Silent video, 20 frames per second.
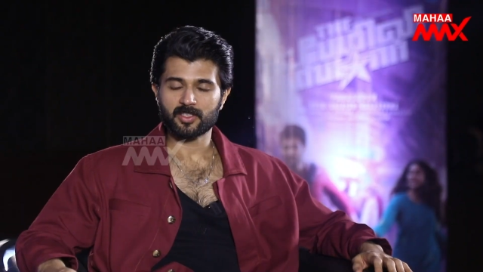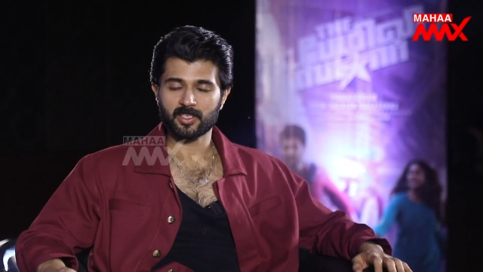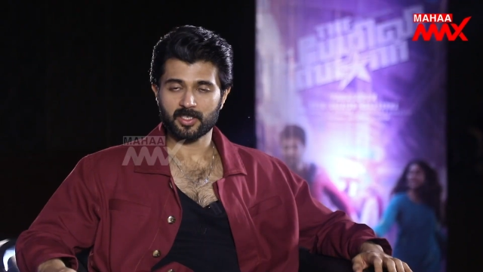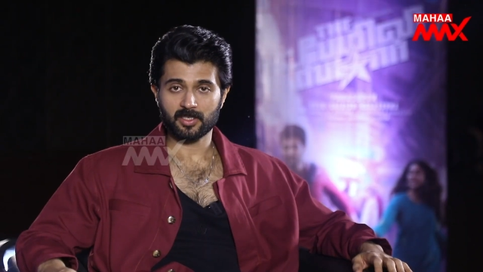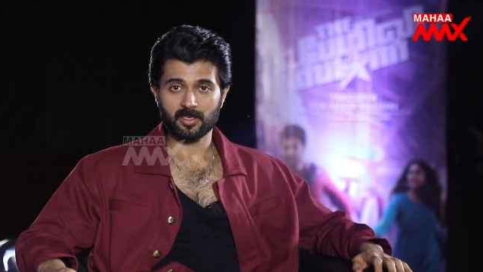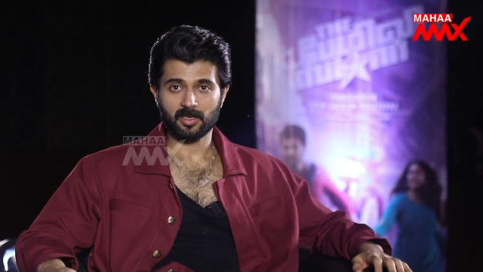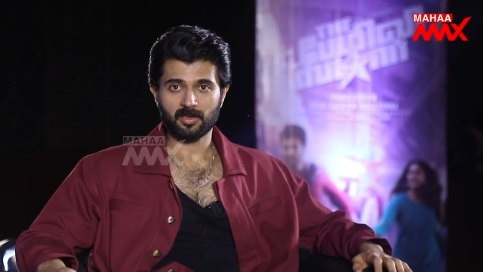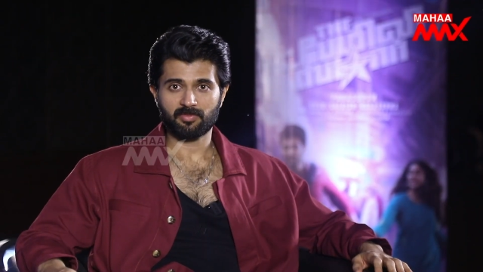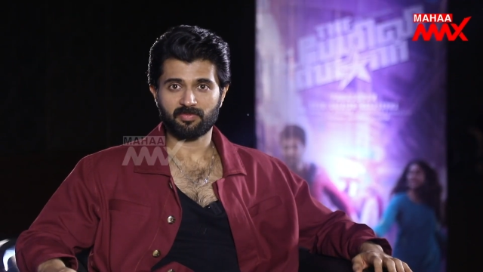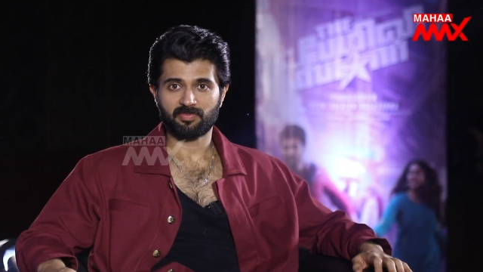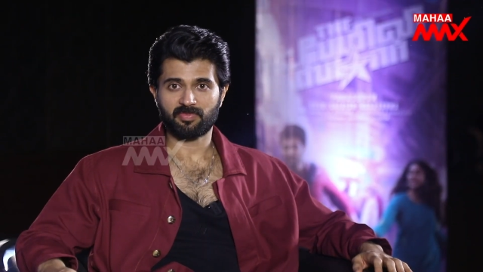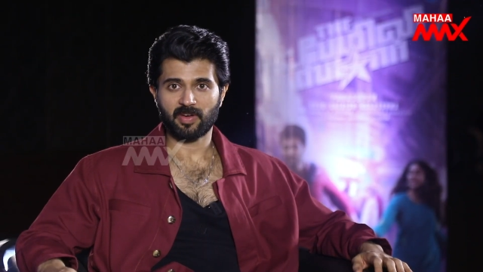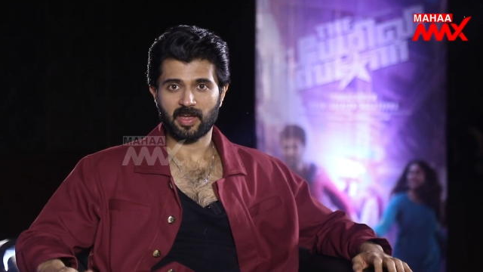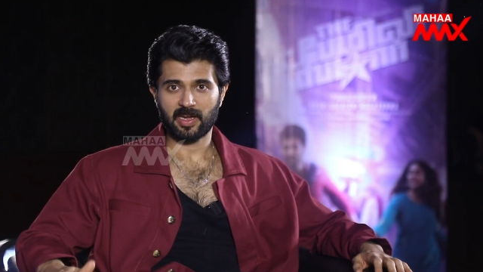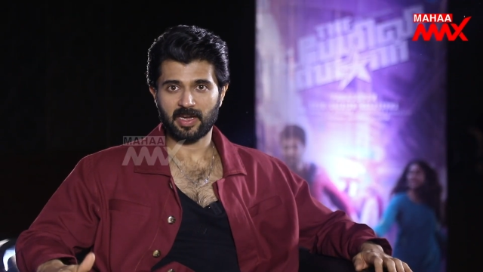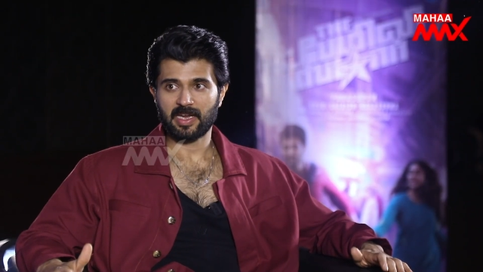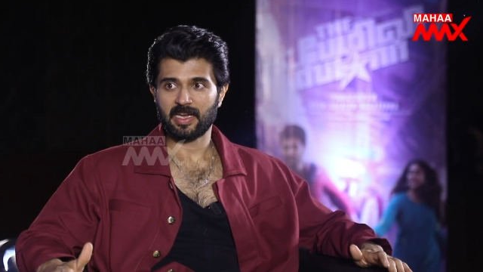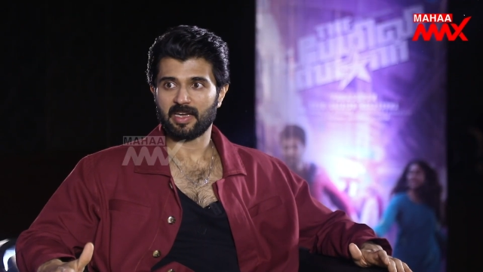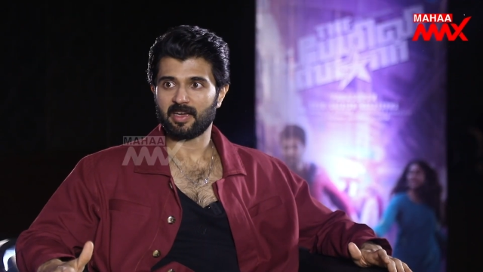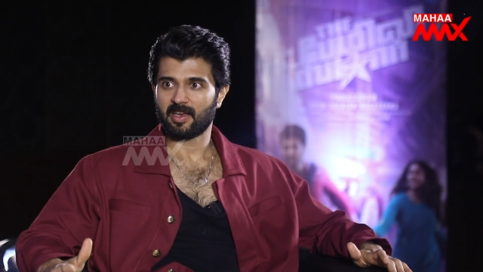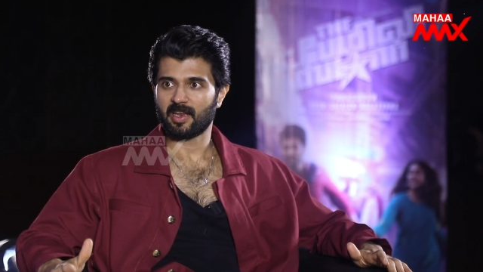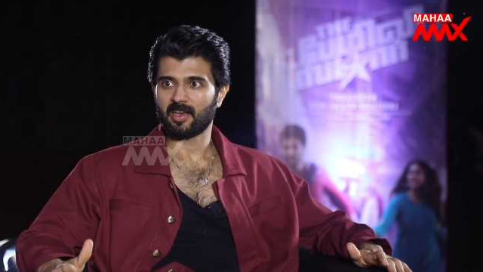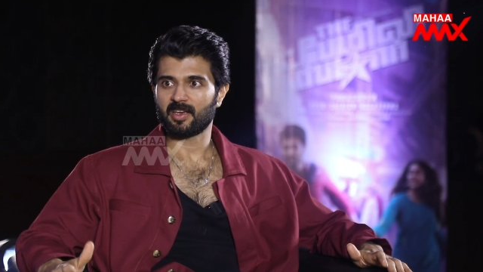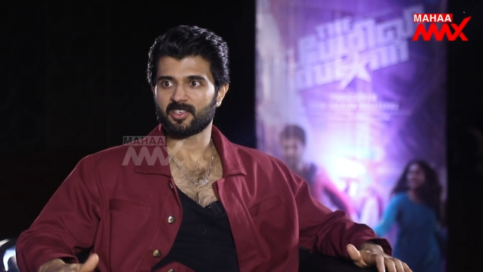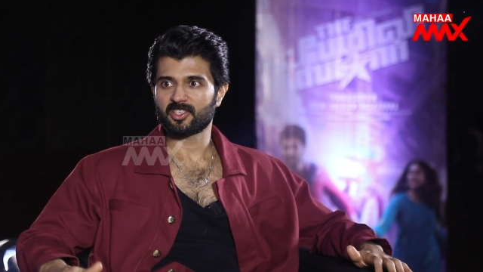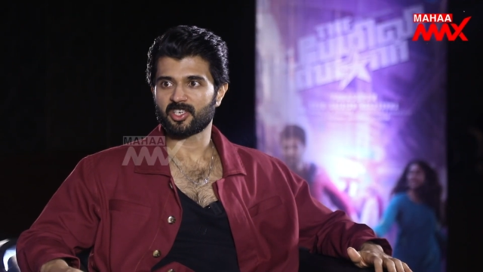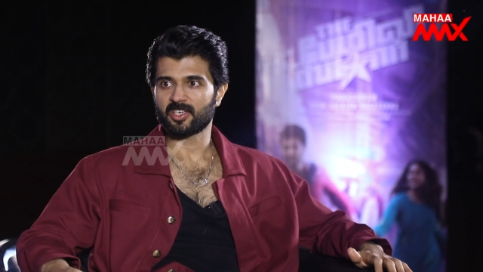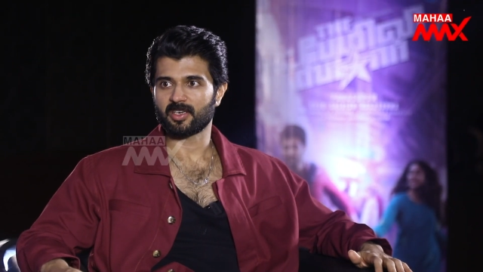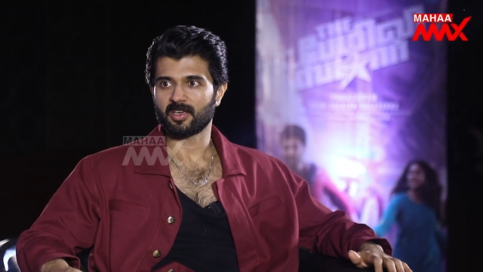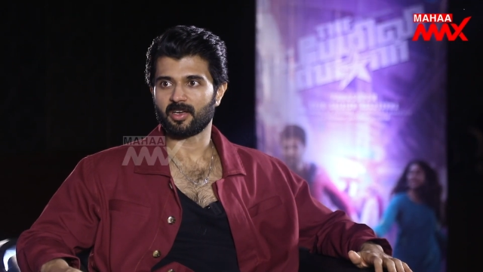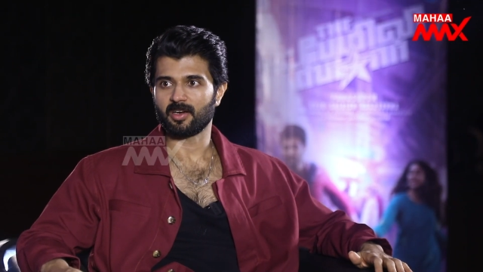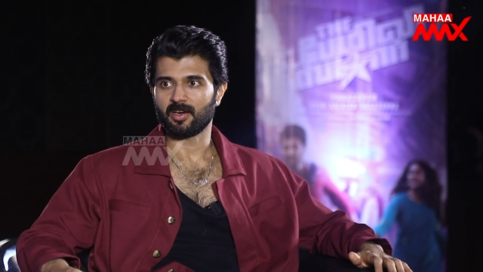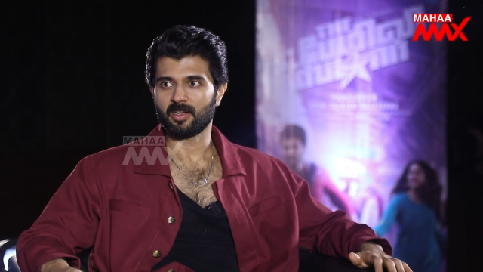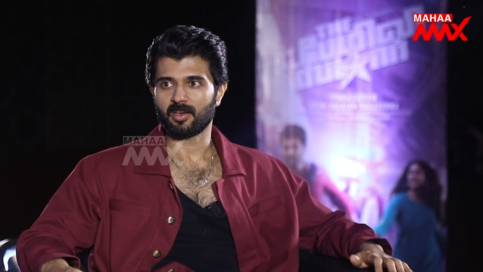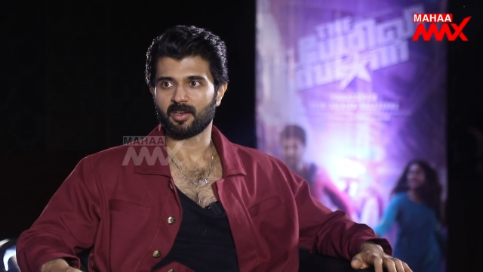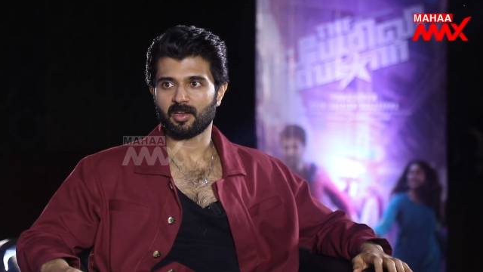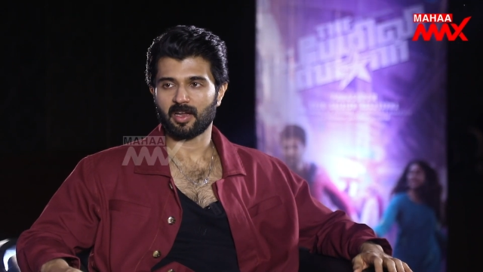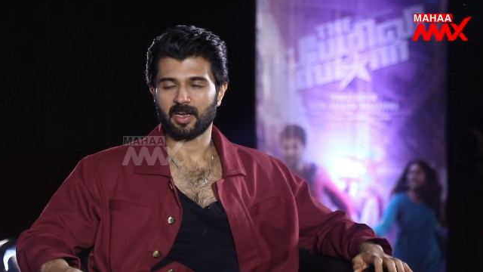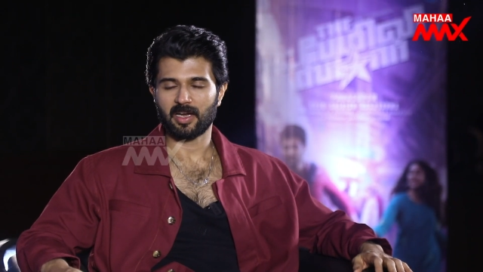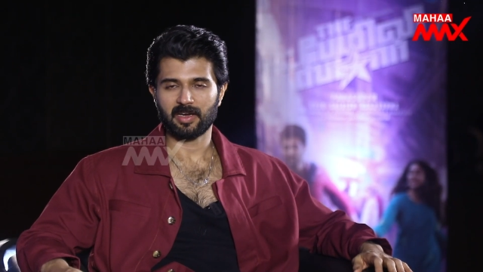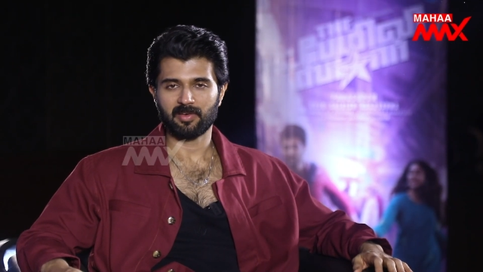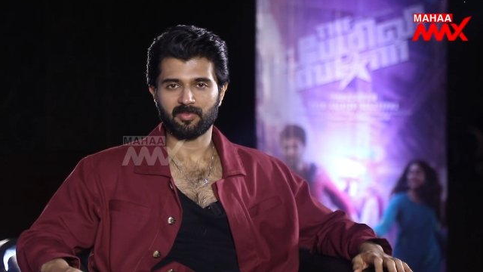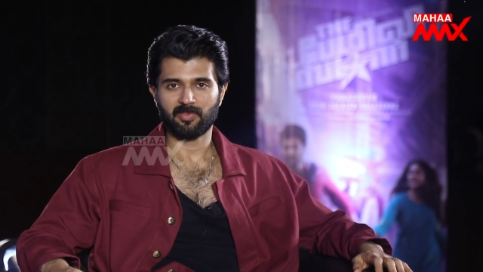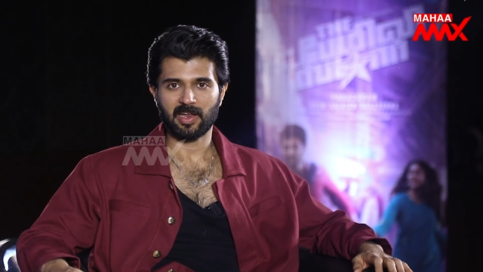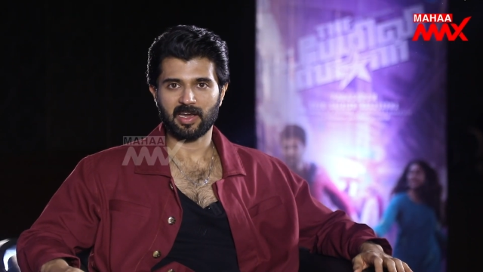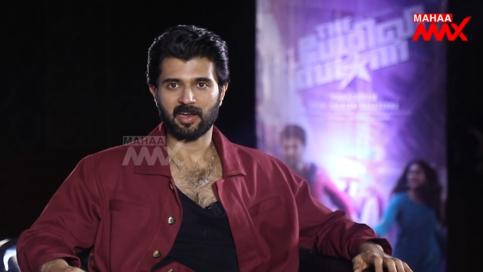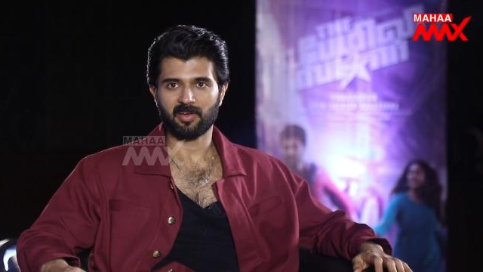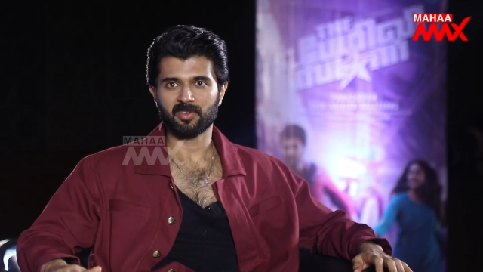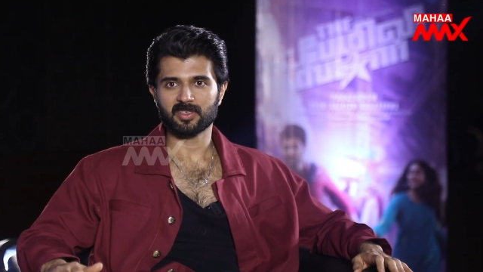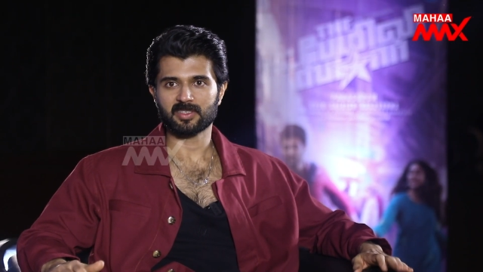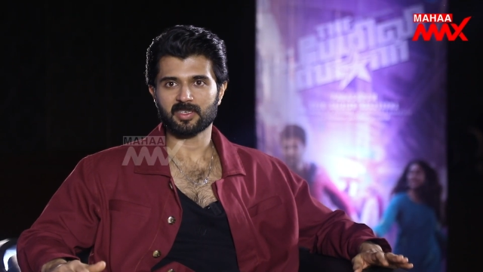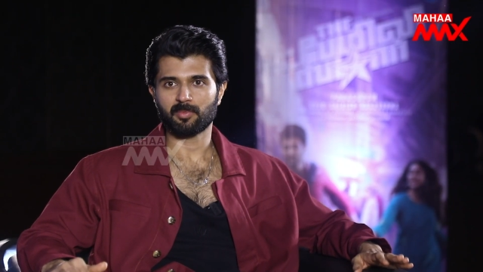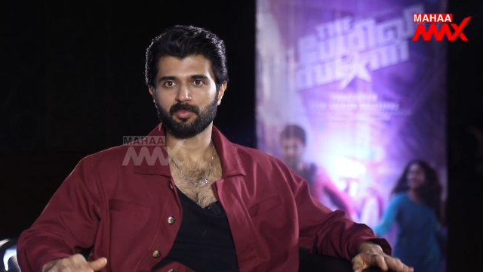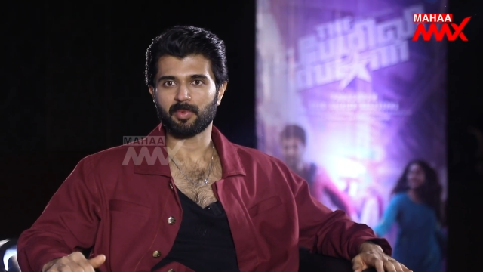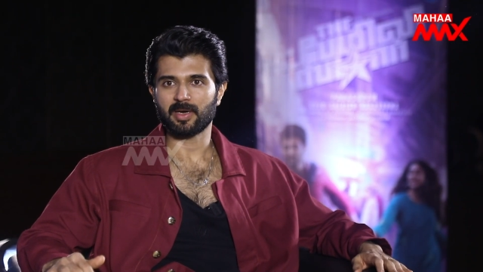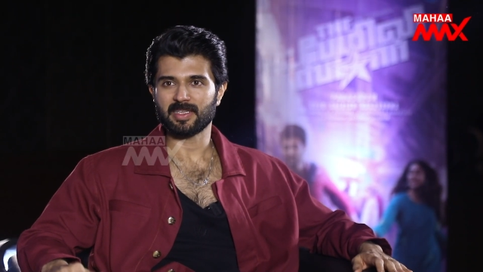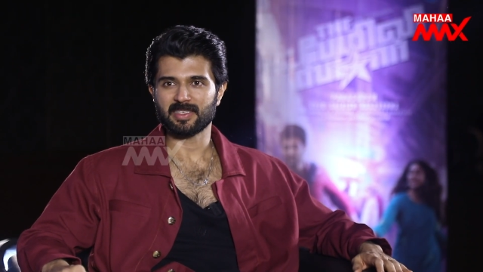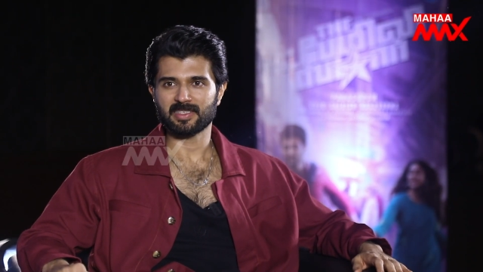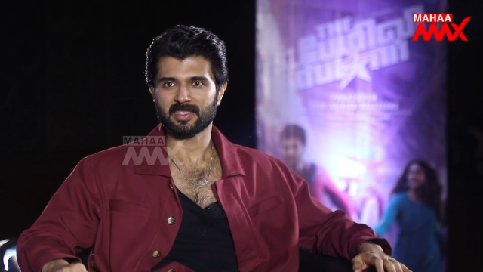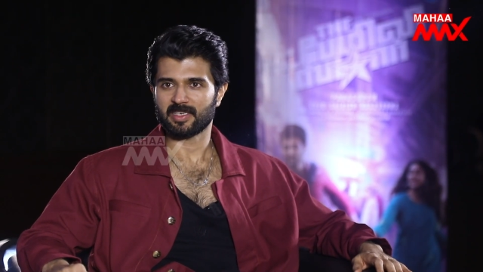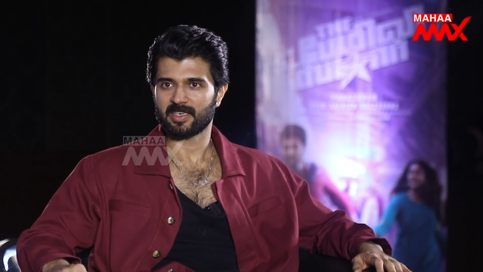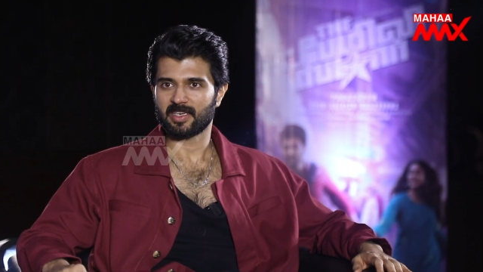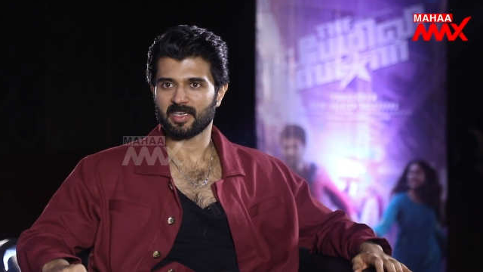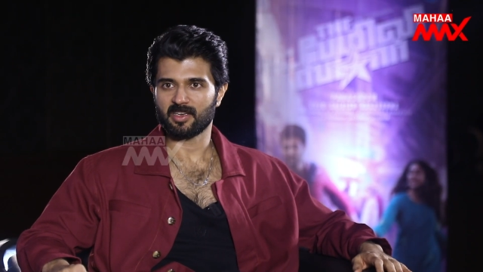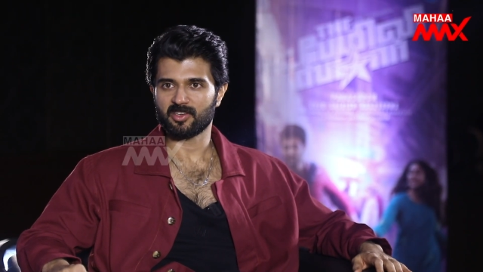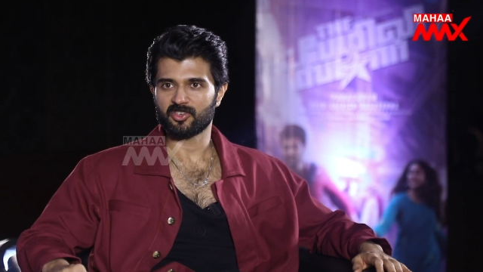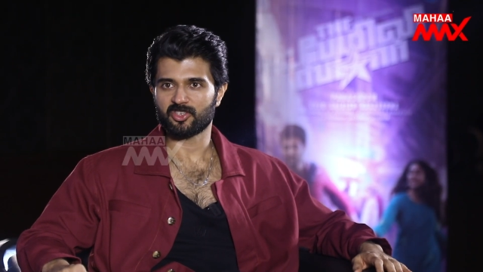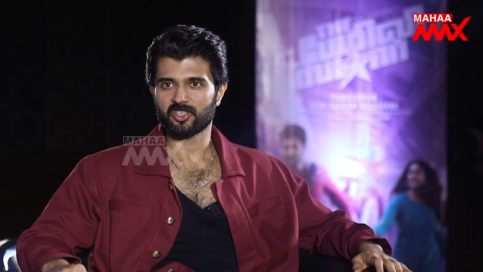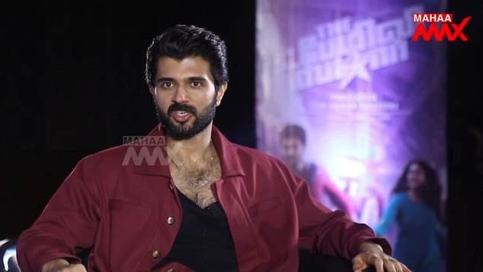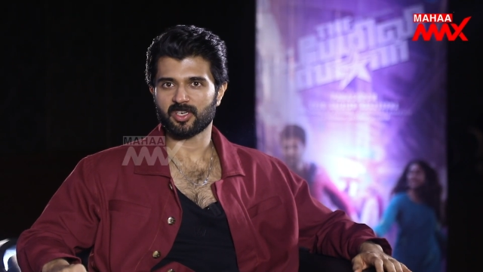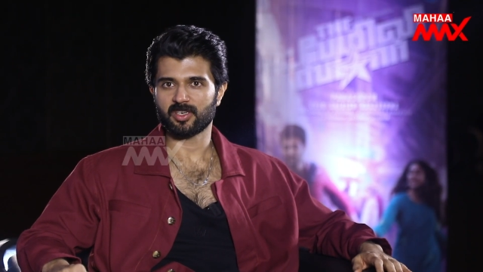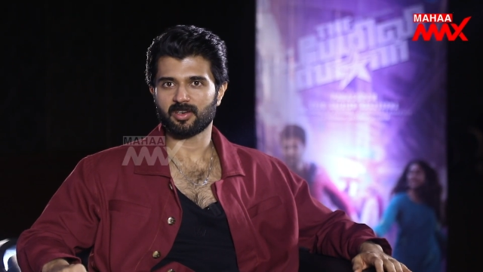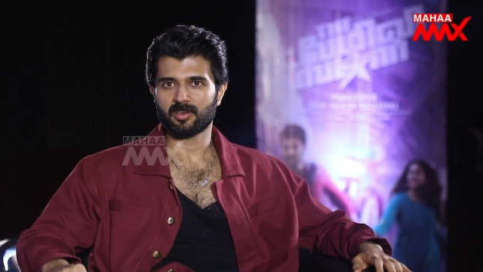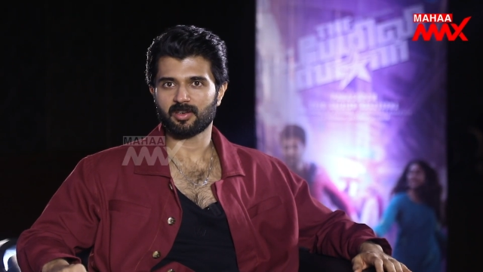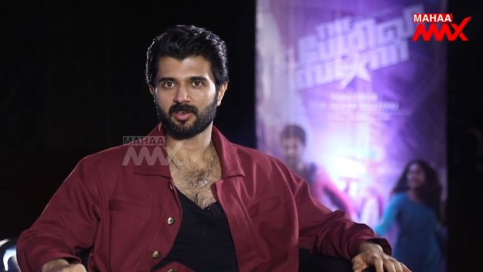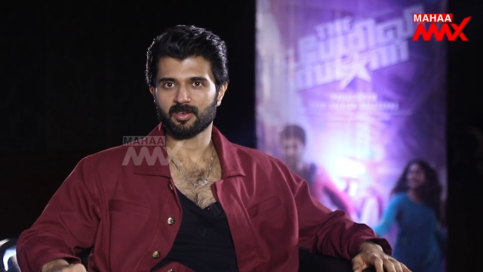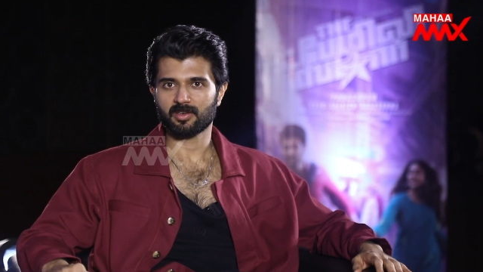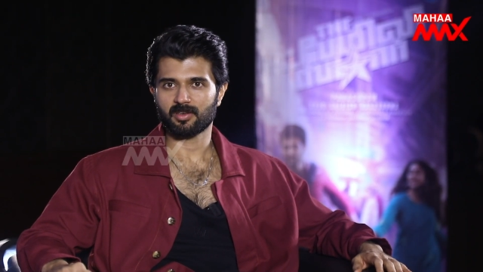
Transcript: She's a very intelligent girl. Mm. And whenever somebody's intelligent,